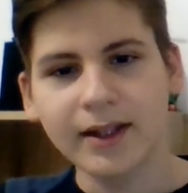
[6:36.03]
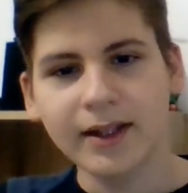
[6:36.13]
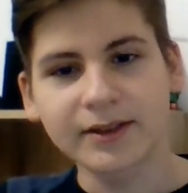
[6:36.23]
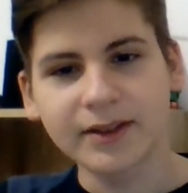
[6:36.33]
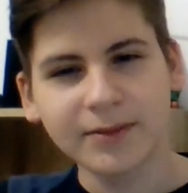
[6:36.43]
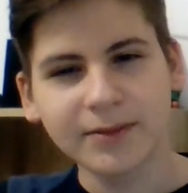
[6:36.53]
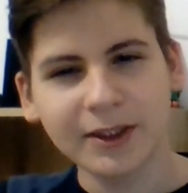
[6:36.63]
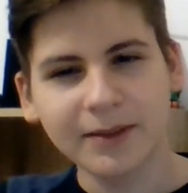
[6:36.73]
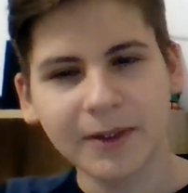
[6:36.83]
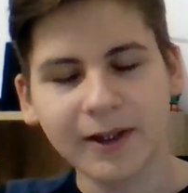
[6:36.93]
It's intended to
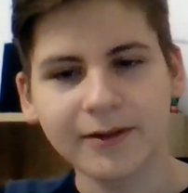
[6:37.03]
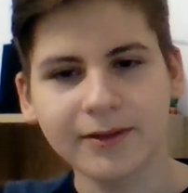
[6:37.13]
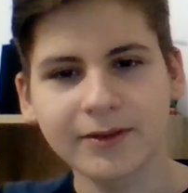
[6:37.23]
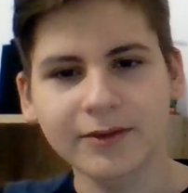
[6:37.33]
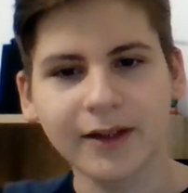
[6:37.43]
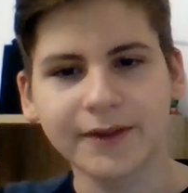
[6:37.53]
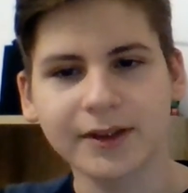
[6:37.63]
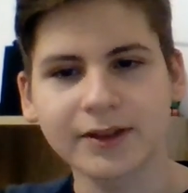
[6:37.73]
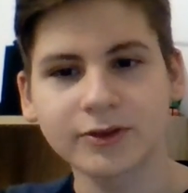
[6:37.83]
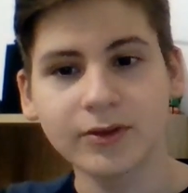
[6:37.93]
make the rifle
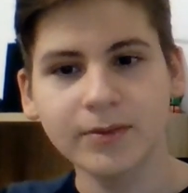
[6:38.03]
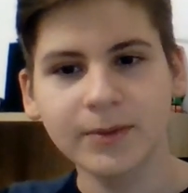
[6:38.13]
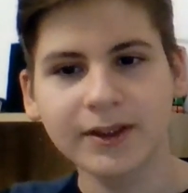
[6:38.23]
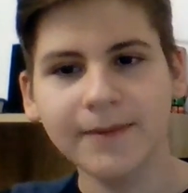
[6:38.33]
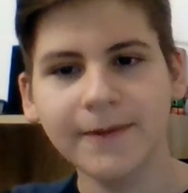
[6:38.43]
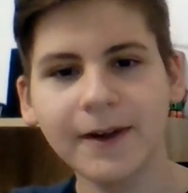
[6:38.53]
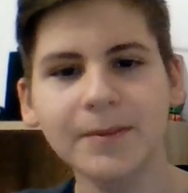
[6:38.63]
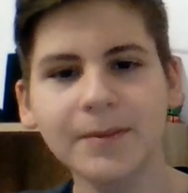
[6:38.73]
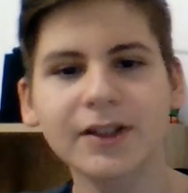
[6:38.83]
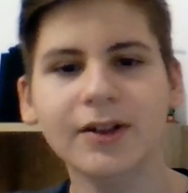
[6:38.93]
controllable to
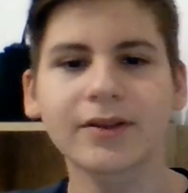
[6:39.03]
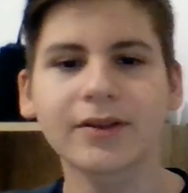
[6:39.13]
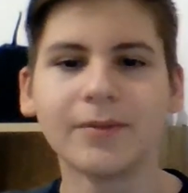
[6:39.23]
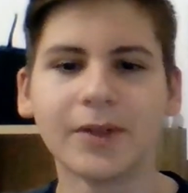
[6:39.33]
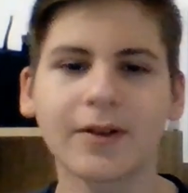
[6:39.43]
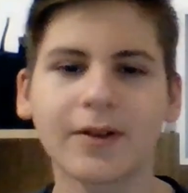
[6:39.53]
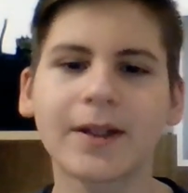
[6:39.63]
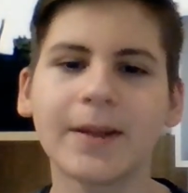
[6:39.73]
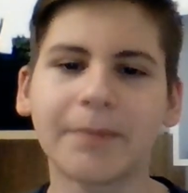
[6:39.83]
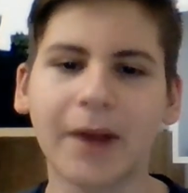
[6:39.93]
fire, but also
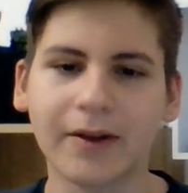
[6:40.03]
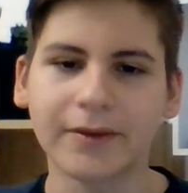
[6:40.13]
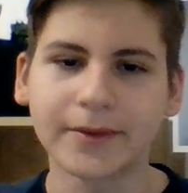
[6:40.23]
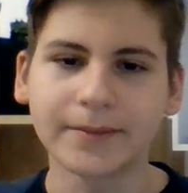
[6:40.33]
moderately powerful.